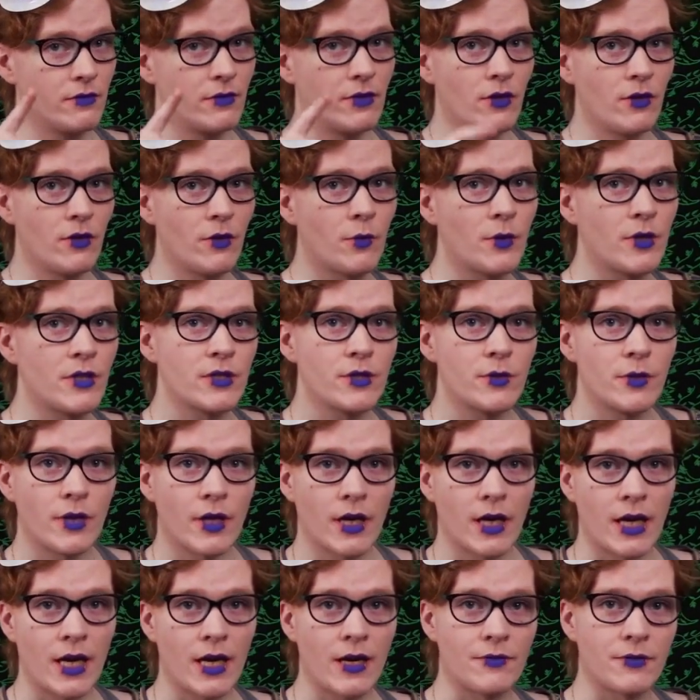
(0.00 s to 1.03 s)
They're the ones who are
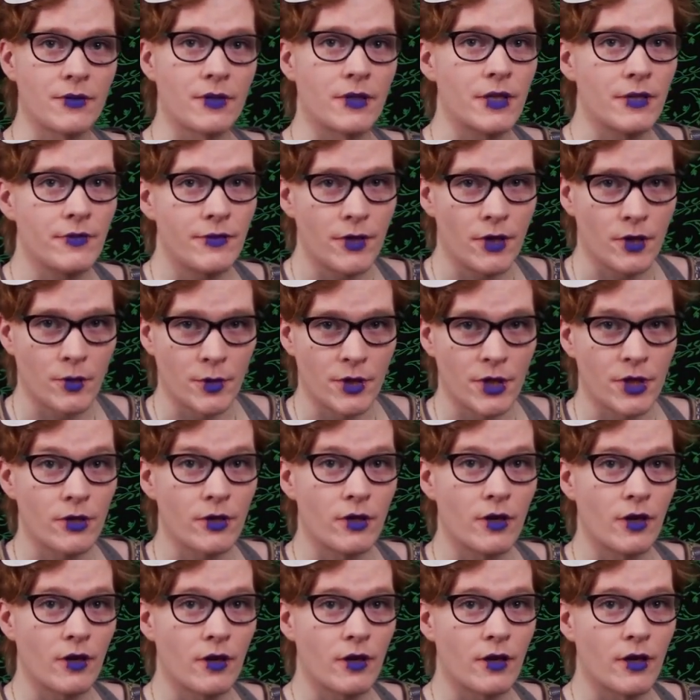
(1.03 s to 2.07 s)
going to have to live here when
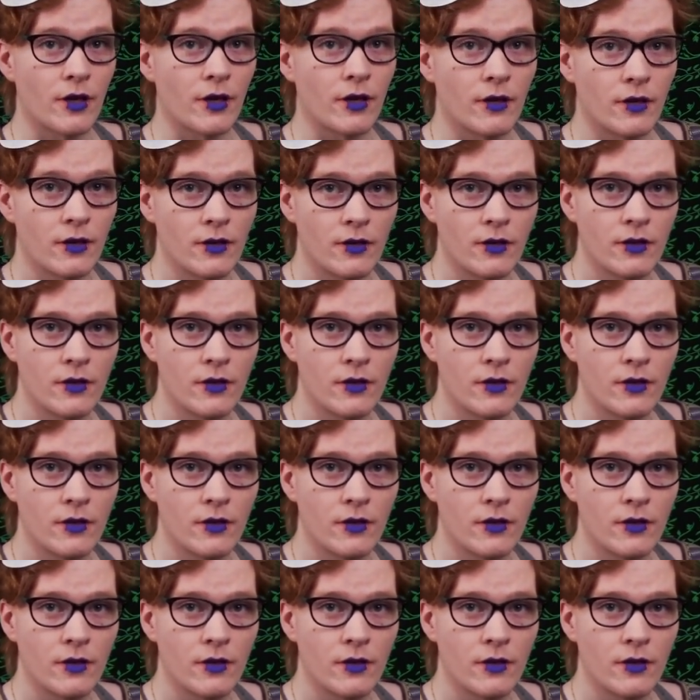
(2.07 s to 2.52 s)
you're gone.